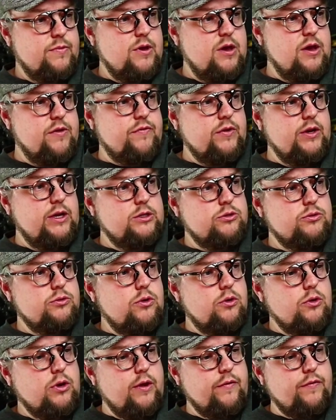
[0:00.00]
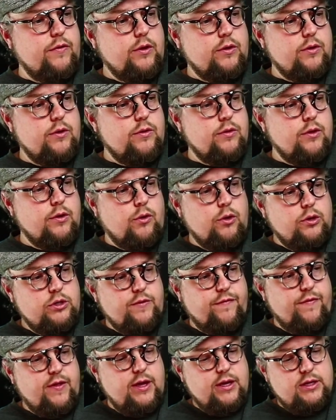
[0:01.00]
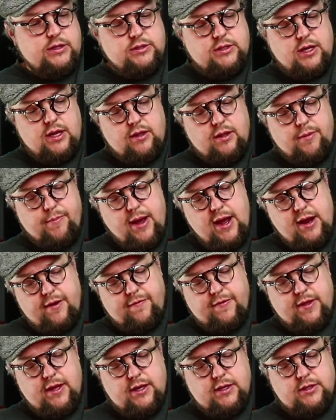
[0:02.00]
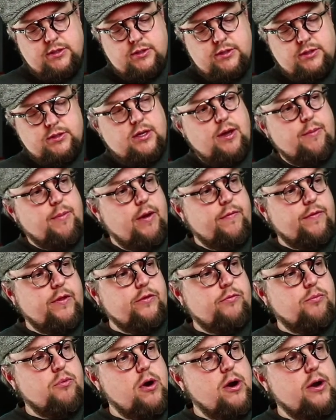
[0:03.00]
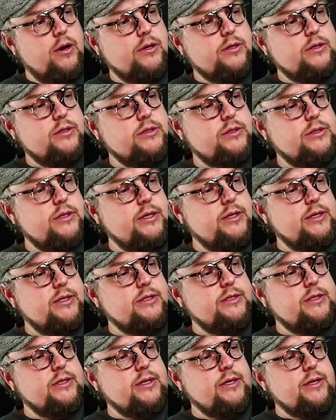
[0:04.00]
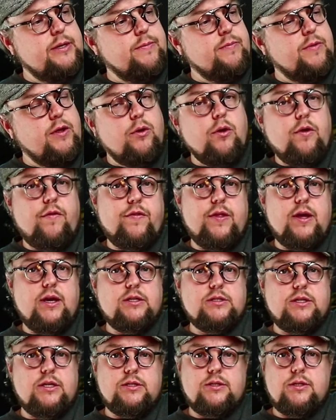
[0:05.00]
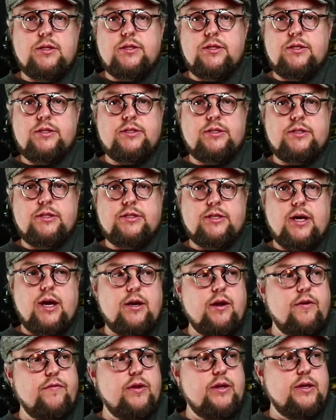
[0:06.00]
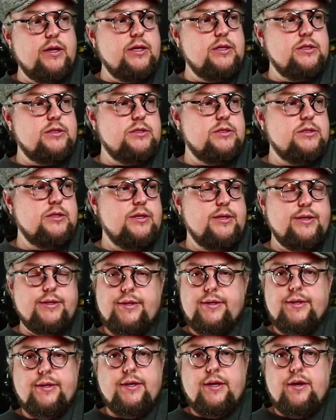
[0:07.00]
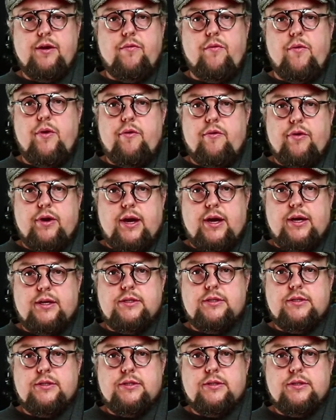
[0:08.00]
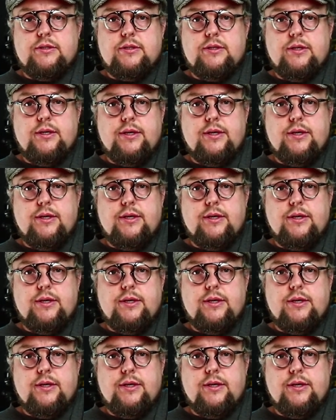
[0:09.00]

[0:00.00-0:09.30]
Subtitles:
If you need to look at the good things and the bad things about this product, it is the good things is the design of it is very nice.